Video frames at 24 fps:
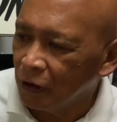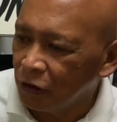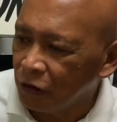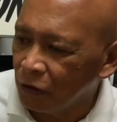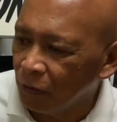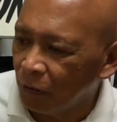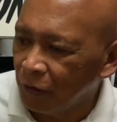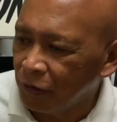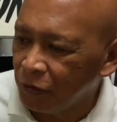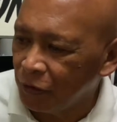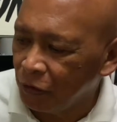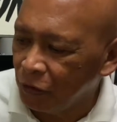So
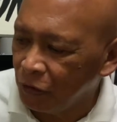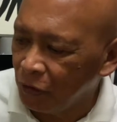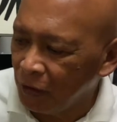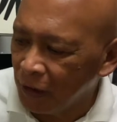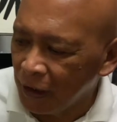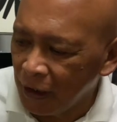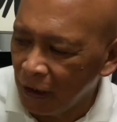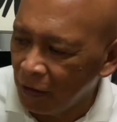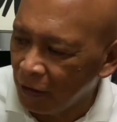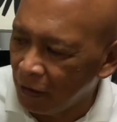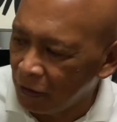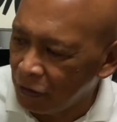what you're doing
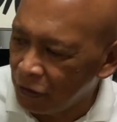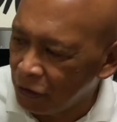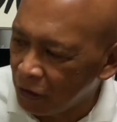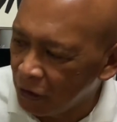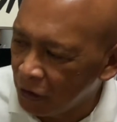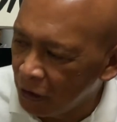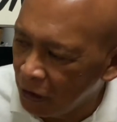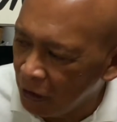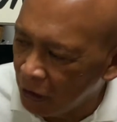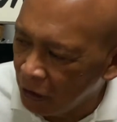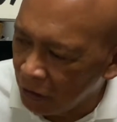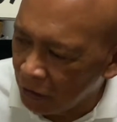here is
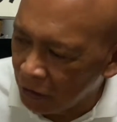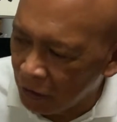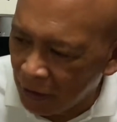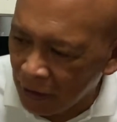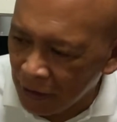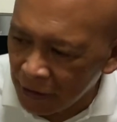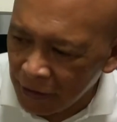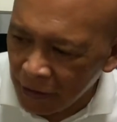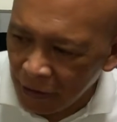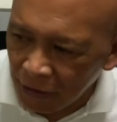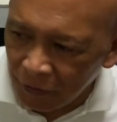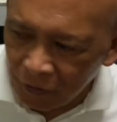you're
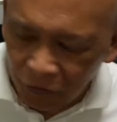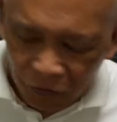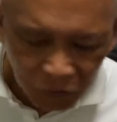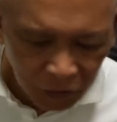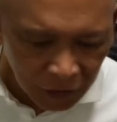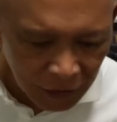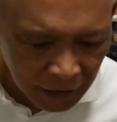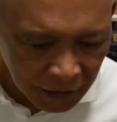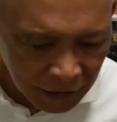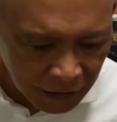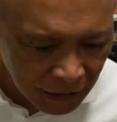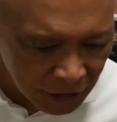listening to
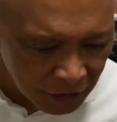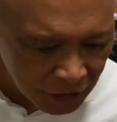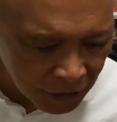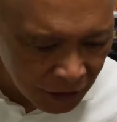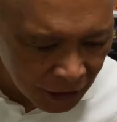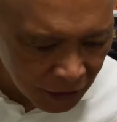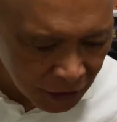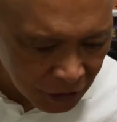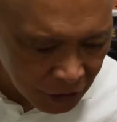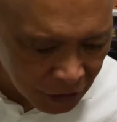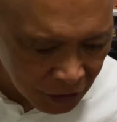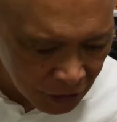the
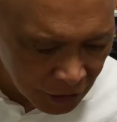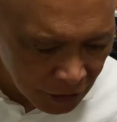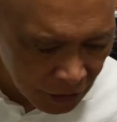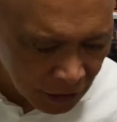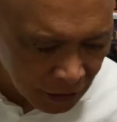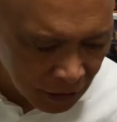distance